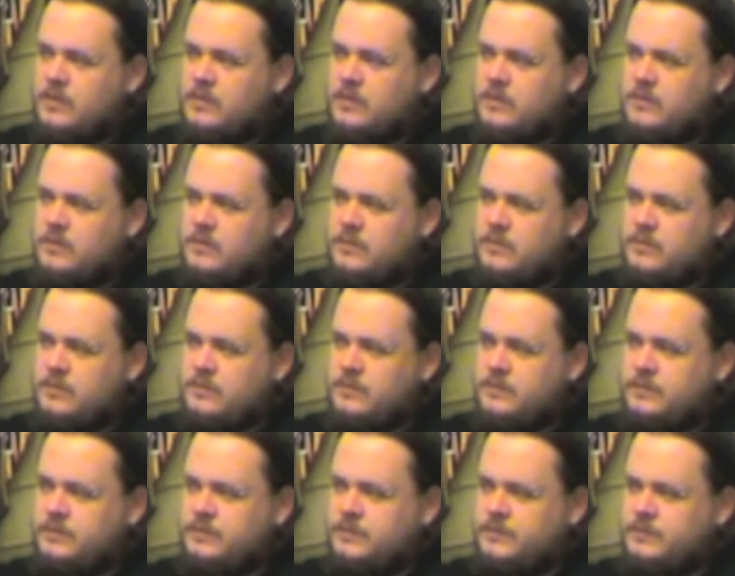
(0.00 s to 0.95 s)

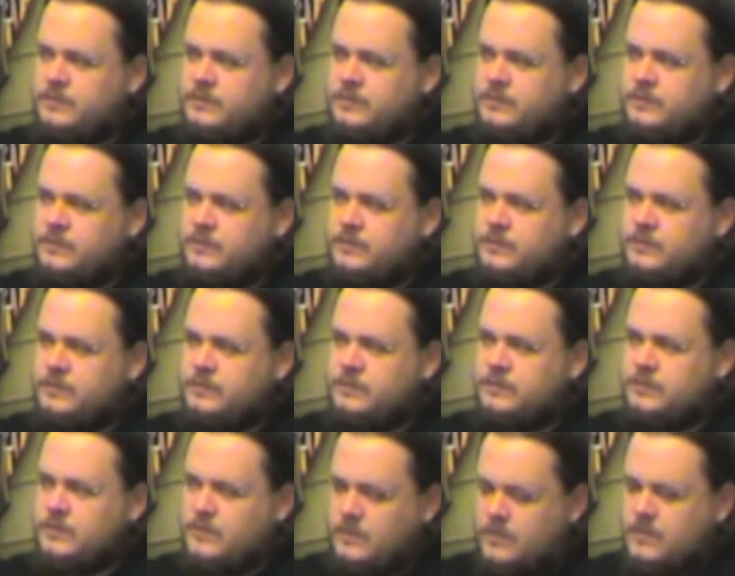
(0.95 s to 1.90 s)

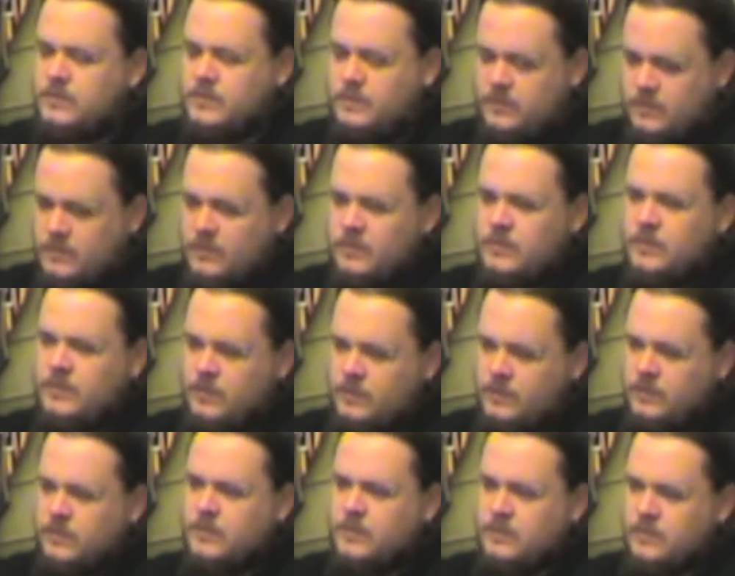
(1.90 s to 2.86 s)

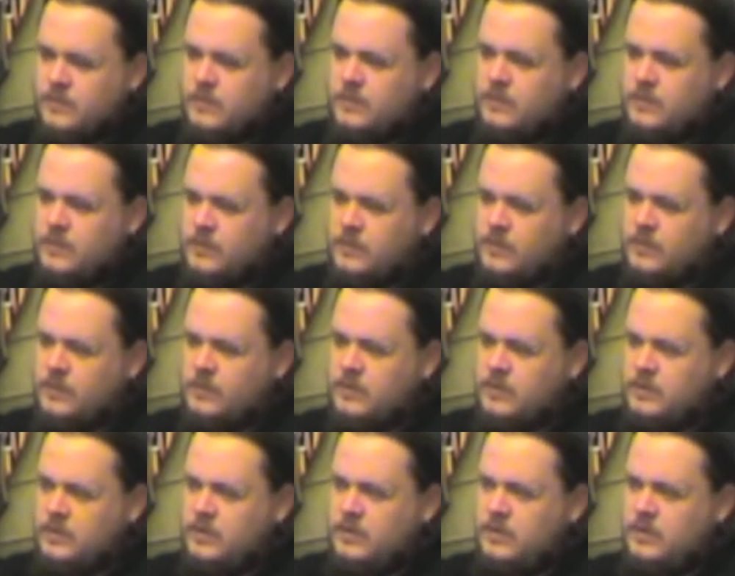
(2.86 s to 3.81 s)

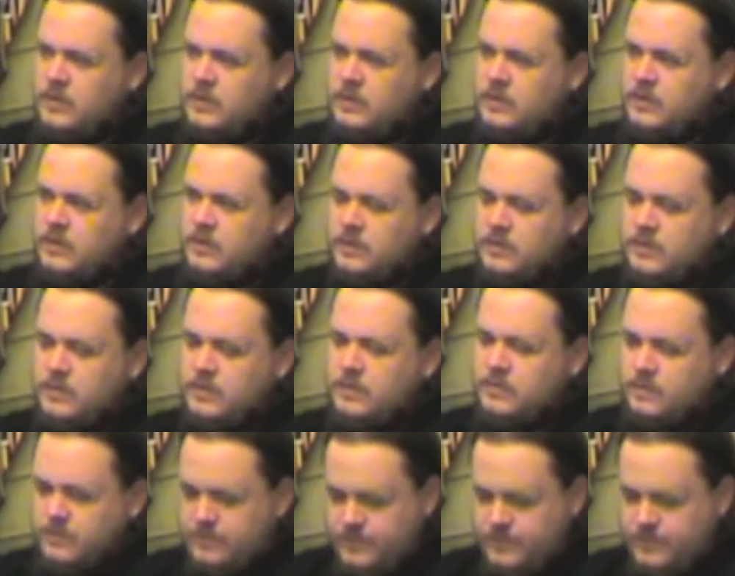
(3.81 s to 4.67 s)
No words are spoken by the person on screen.